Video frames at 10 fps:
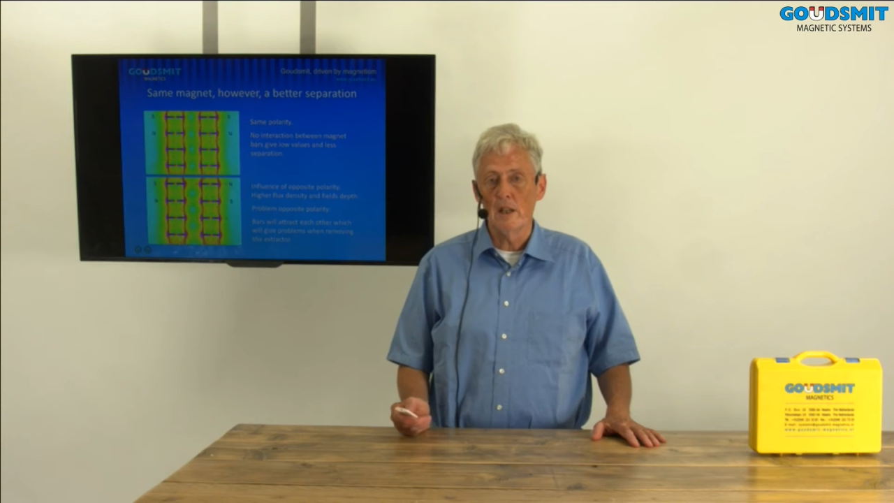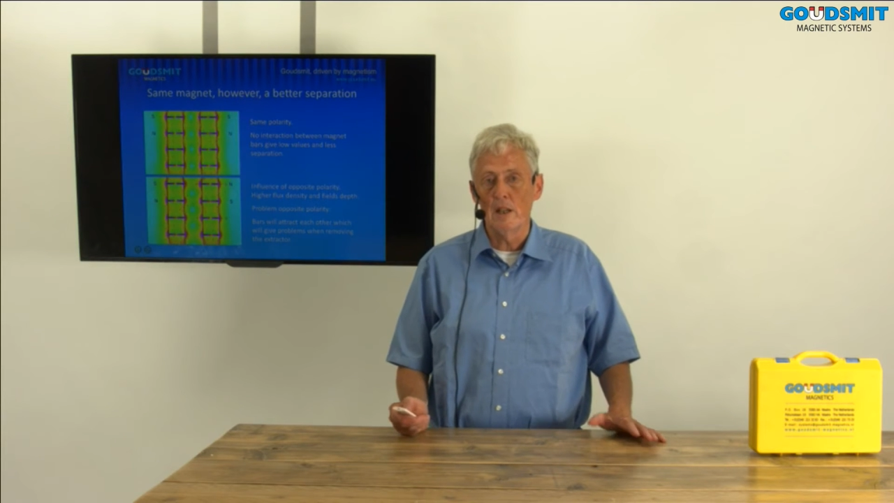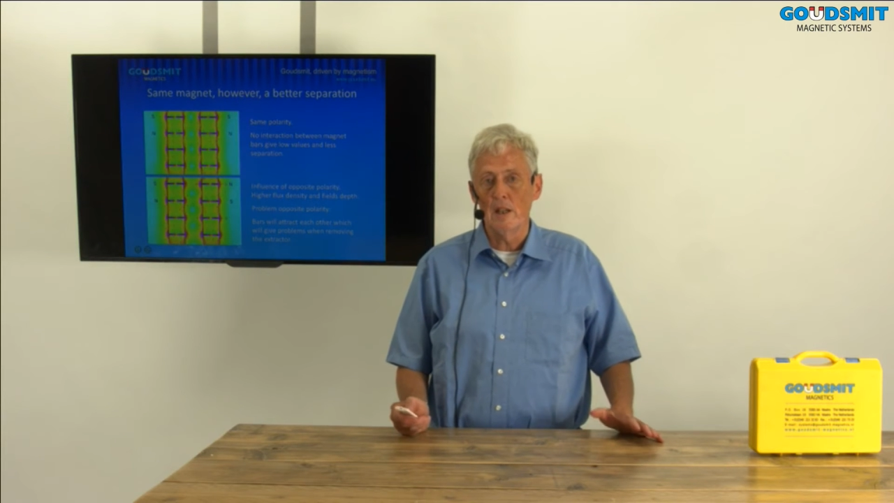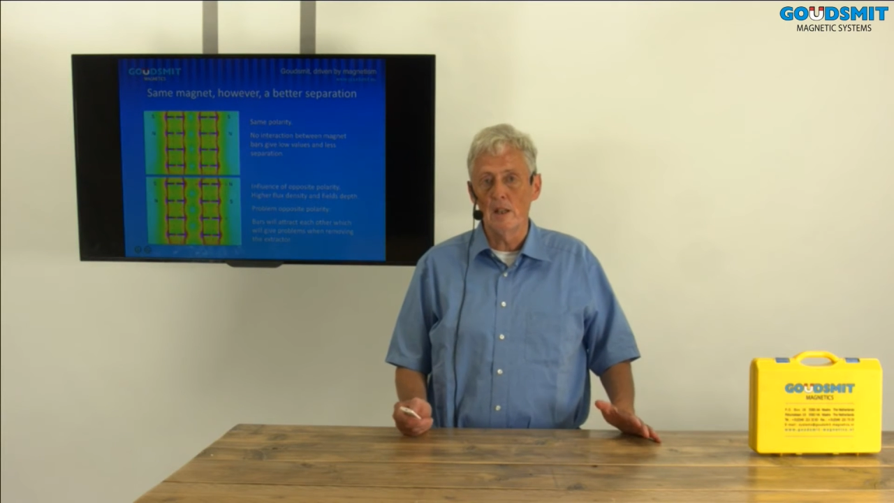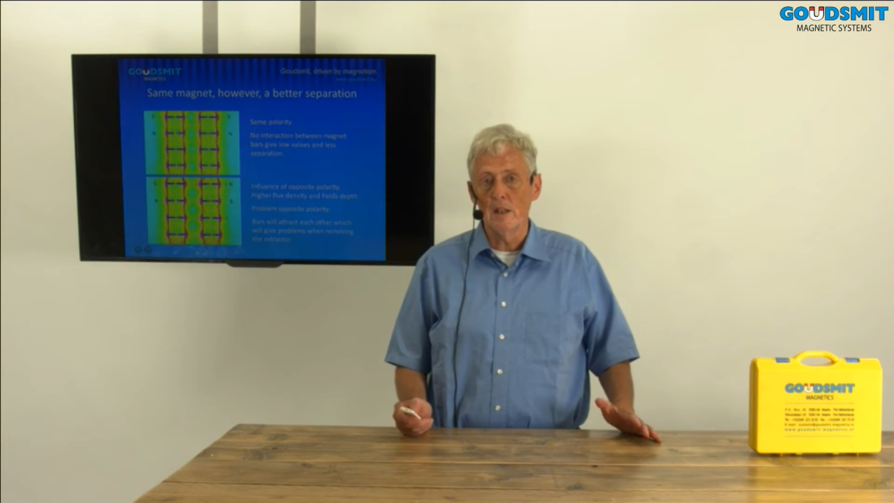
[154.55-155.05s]

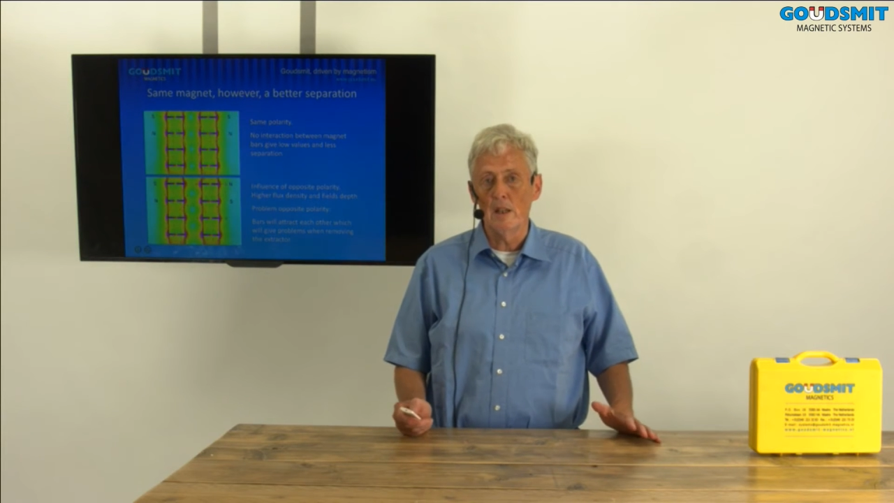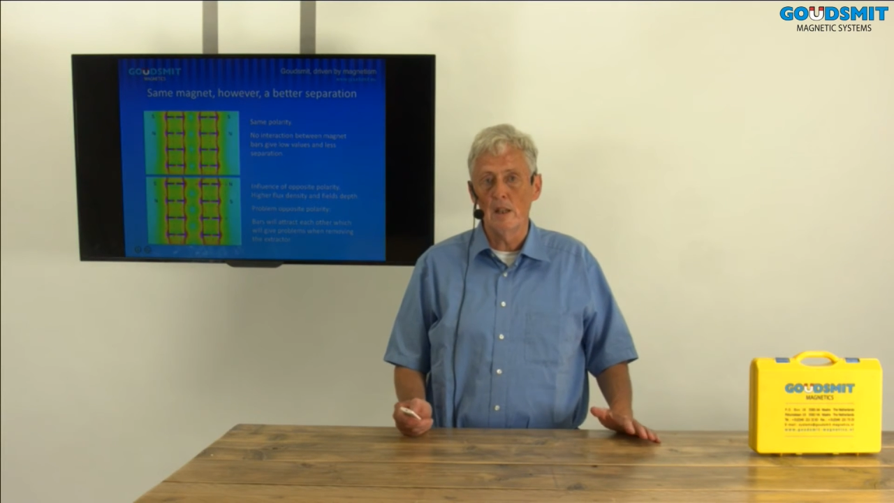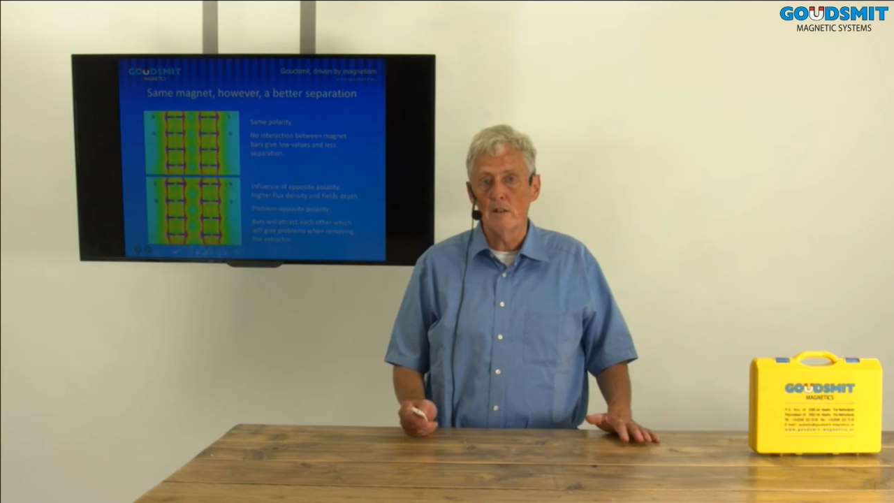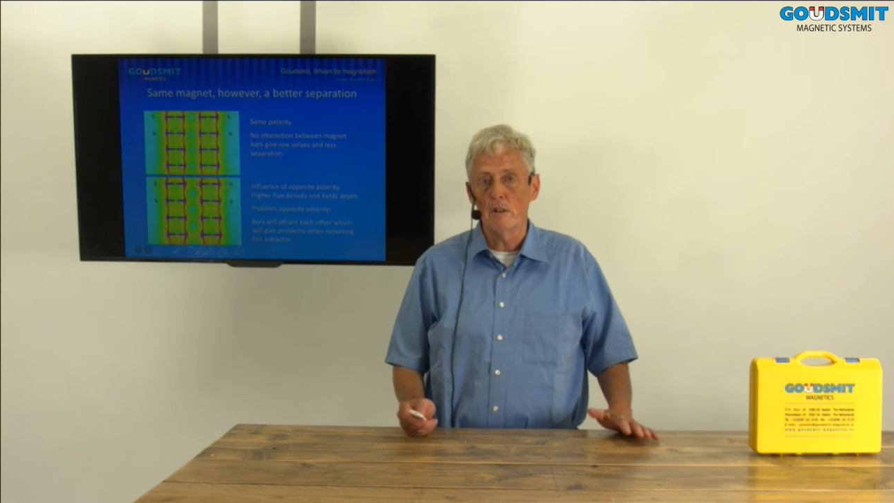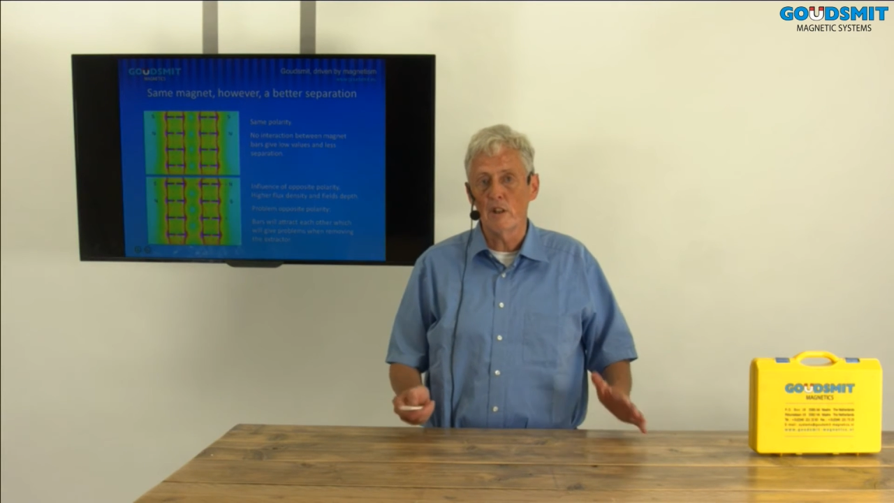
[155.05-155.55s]

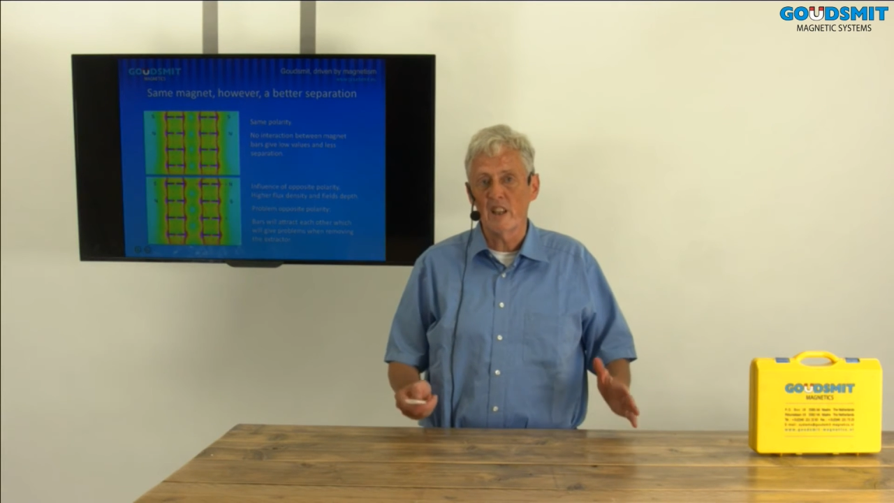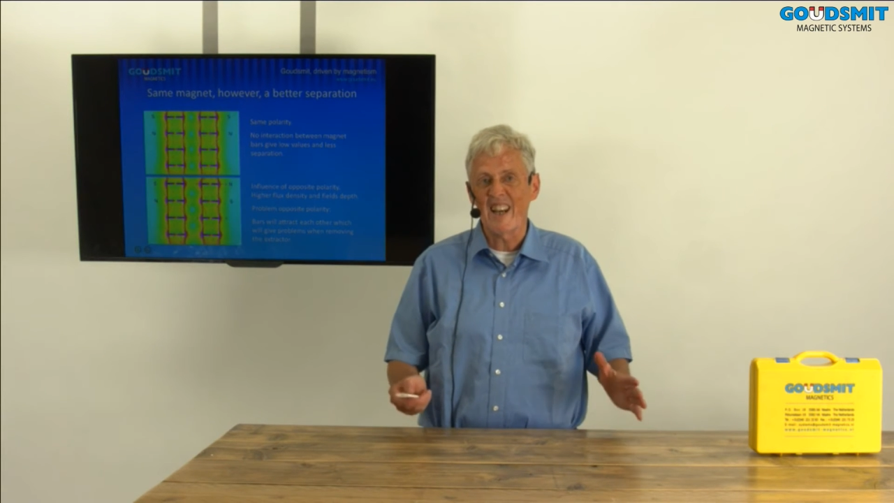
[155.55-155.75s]
the